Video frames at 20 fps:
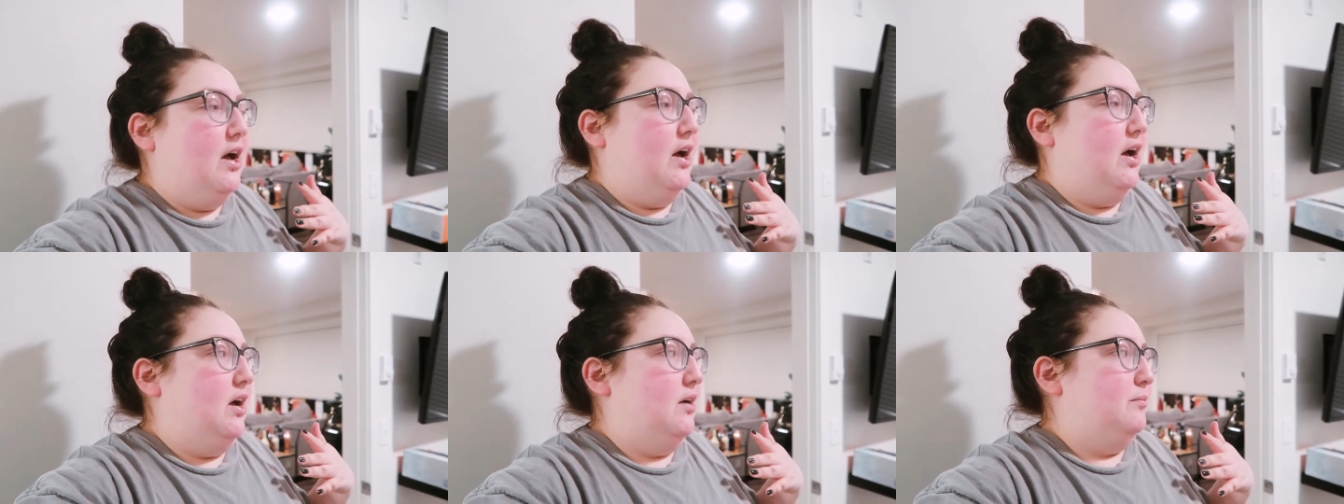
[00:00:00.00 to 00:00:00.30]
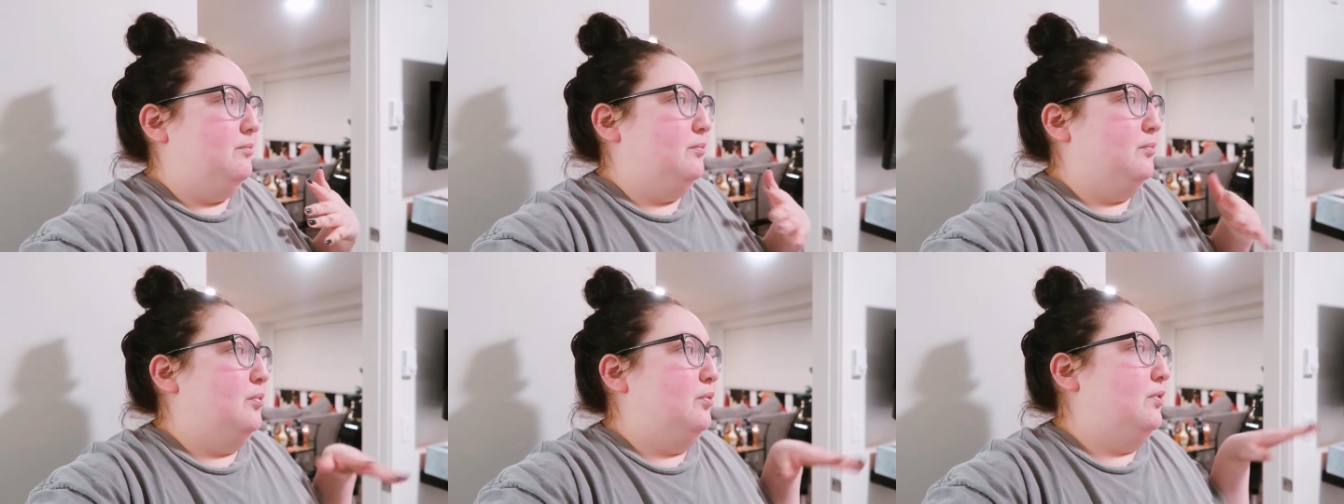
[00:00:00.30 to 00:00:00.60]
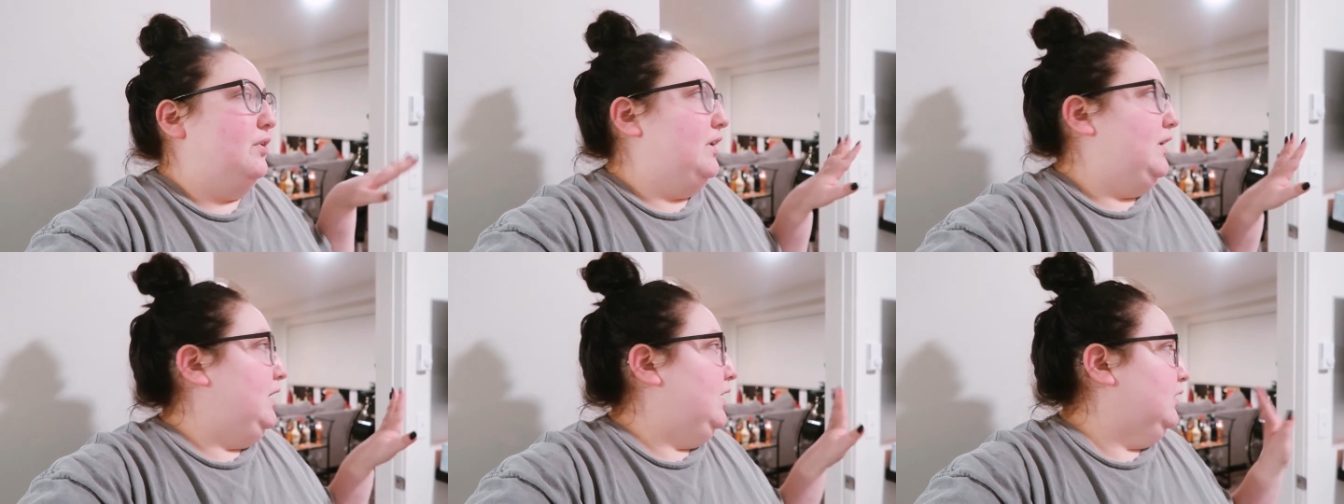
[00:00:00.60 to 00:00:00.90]
um,
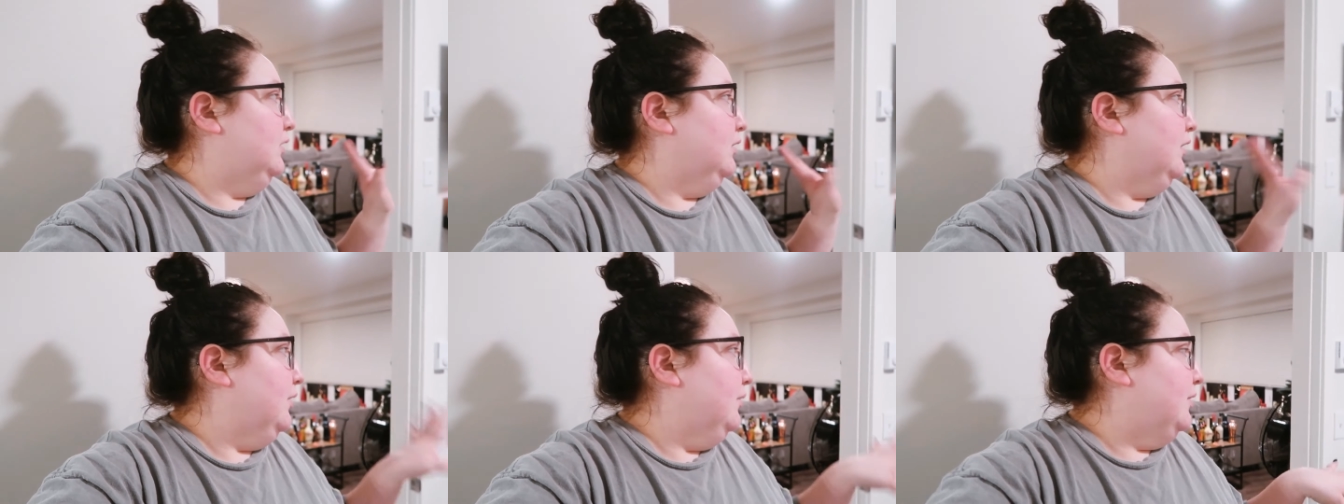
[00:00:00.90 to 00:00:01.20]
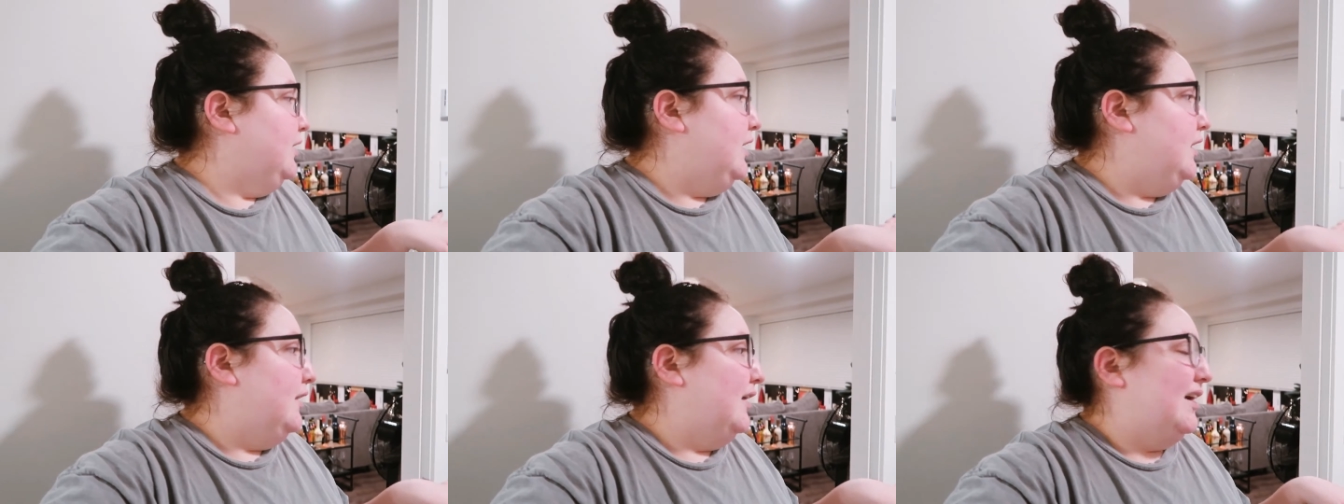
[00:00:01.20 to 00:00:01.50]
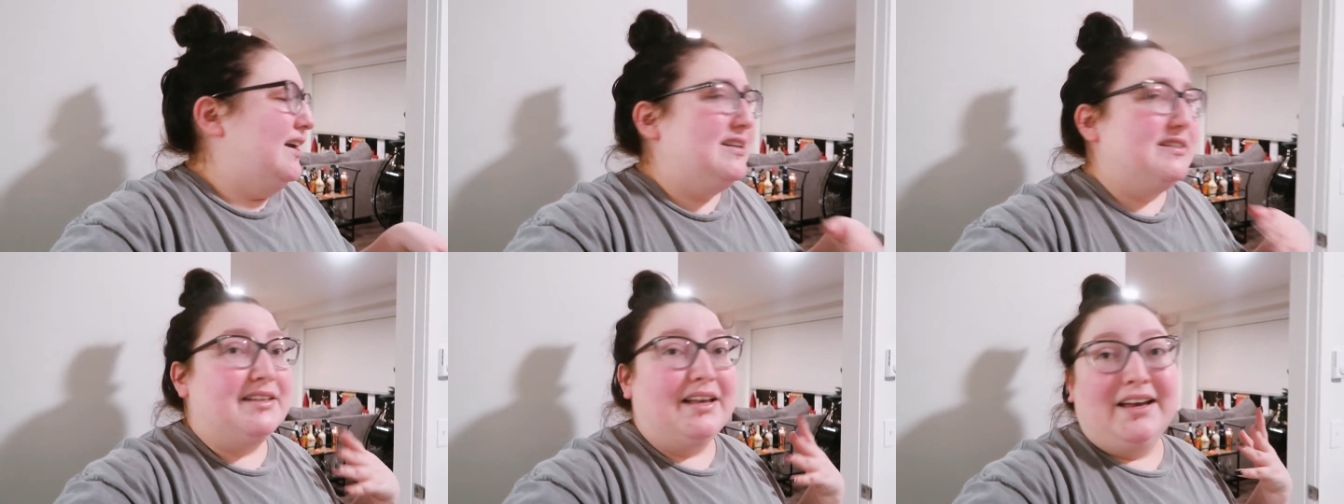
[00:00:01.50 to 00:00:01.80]
pretty low key,
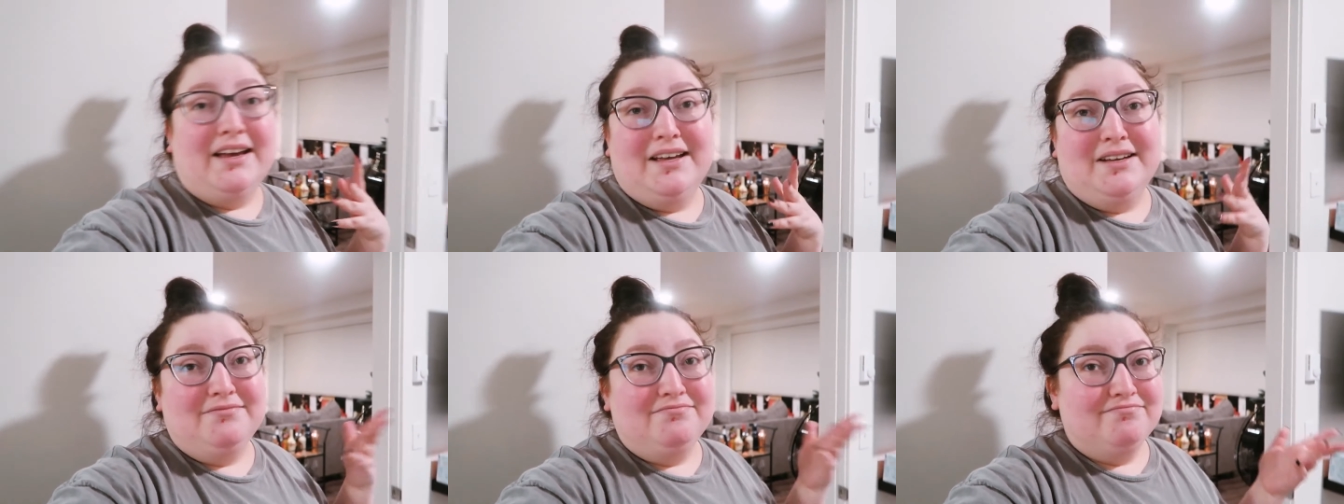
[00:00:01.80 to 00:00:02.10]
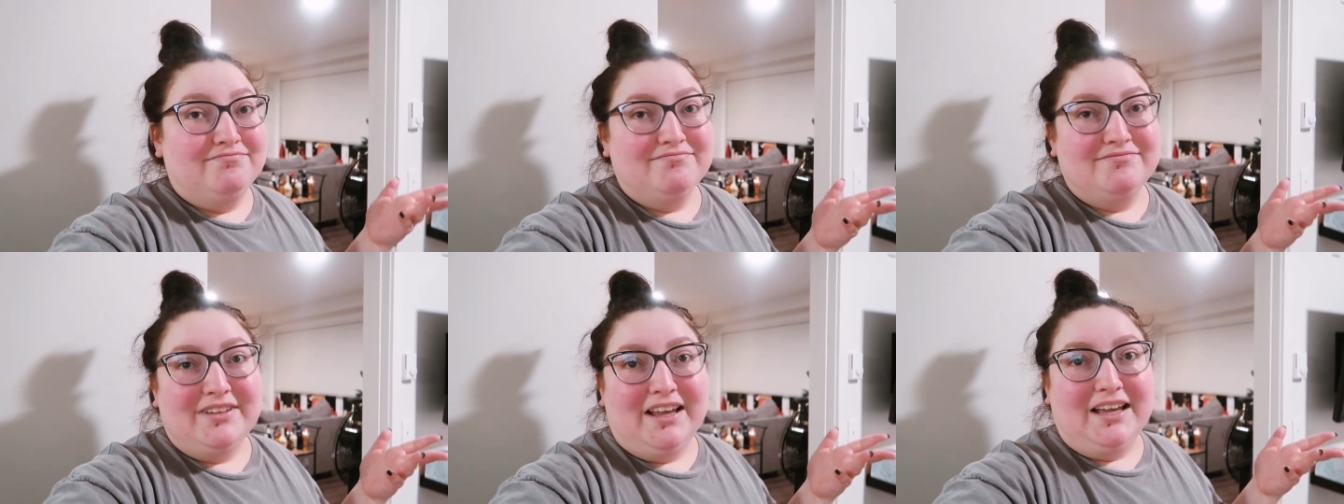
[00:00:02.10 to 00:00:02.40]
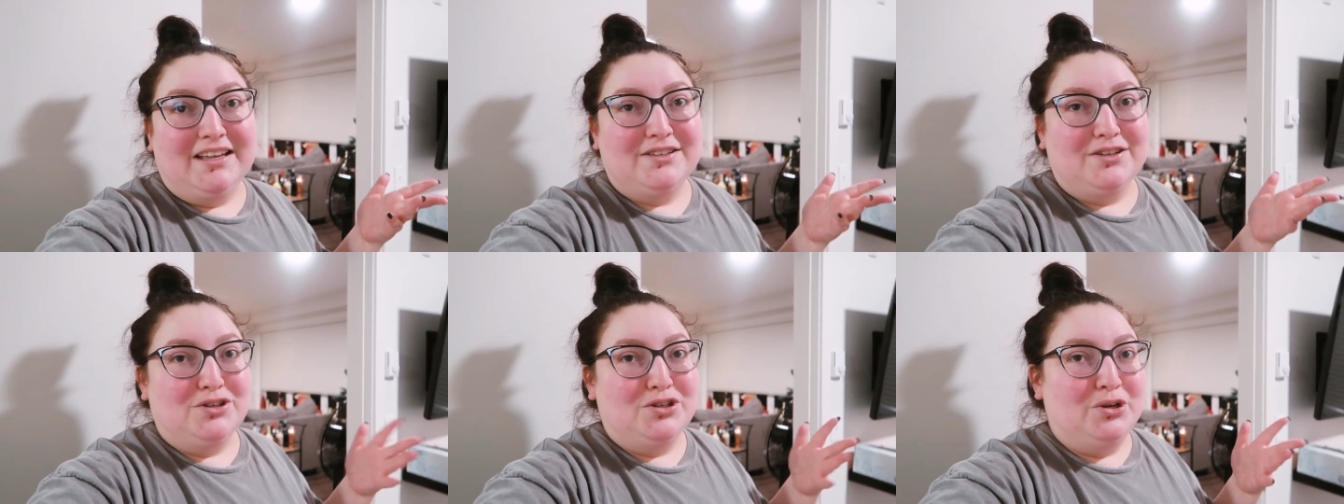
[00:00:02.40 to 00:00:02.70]
like I said,
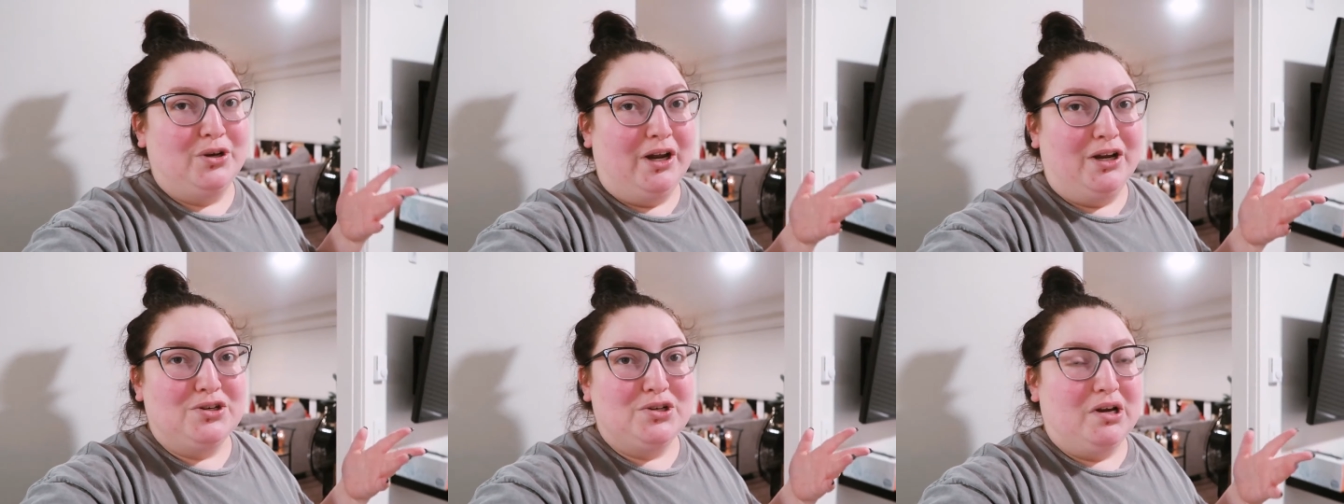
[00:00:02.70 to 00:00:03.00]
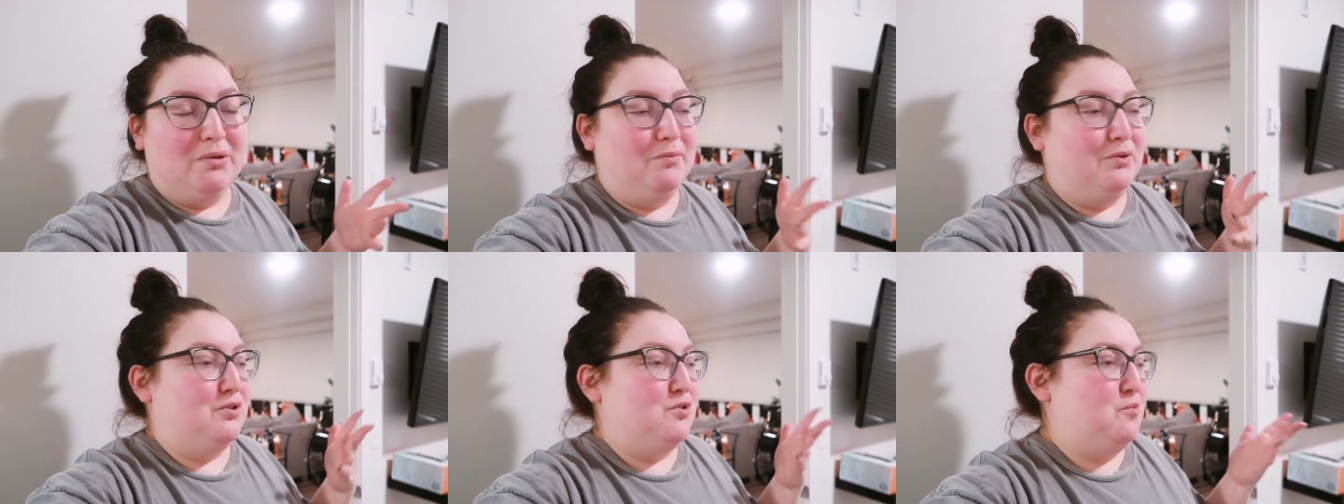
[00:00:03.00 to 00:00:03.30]
it's a two day trip.